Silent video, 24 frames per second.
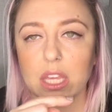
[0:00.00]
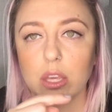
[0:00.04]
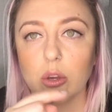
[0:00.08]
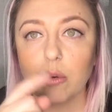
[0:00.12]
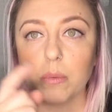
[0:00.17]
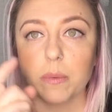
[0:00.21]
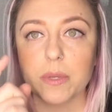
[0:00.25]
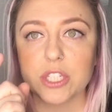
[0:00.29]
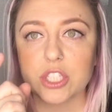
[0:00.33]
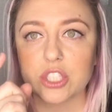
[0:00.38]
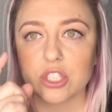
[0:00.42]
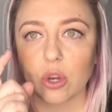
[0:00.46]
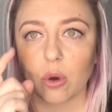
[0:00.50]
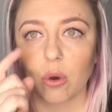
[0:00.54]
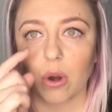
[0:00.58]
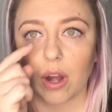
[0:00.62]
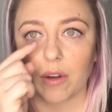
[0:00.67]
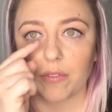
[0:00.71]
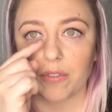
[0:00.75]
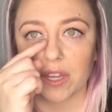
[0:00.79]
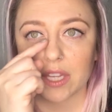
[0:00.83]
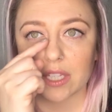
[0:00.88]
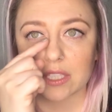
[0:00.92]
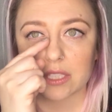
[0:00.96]
It would be so
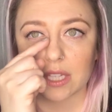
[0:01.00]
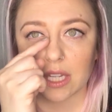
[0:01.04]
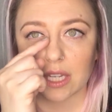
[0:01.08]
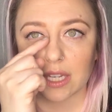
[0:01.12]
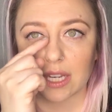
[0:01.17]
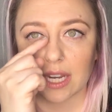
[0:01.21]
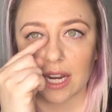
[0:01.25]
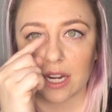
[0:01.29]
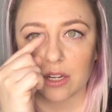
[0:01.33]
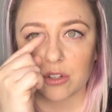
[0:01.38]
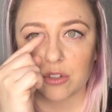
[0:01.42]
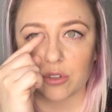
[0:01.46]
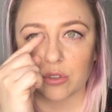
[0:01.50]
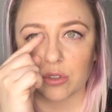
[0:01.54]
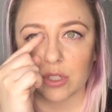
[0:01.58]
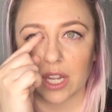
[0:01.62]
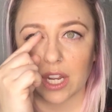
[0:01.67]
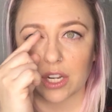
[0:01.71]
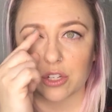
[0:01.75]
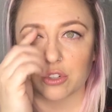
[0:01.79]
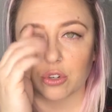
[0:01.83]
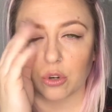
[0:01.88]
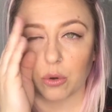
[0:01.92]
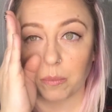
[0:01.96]
obvious, like
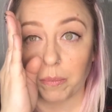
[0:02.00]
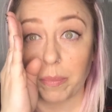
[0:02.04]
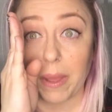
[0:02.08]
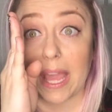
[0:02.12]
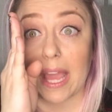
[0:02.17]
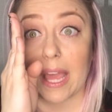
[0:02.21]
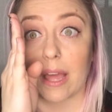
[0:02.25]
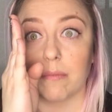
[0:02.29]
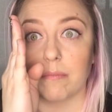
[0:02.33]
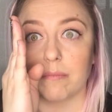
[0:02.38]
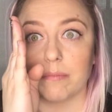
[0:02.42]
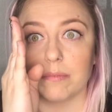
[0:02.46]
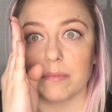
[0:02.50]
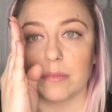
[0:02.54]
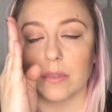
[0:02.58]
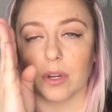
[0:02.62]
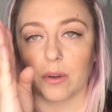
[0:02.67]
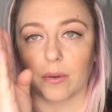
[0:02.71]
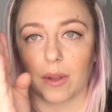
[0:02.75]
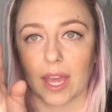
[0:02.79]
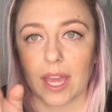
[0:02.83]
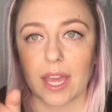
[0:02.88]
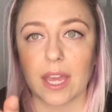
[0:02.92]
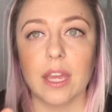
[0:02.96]
natural, bam,
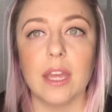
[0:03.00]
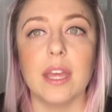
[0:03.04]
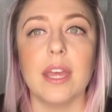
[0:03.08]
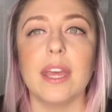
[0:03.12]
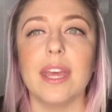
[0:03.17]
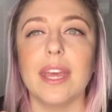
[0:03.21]
okay?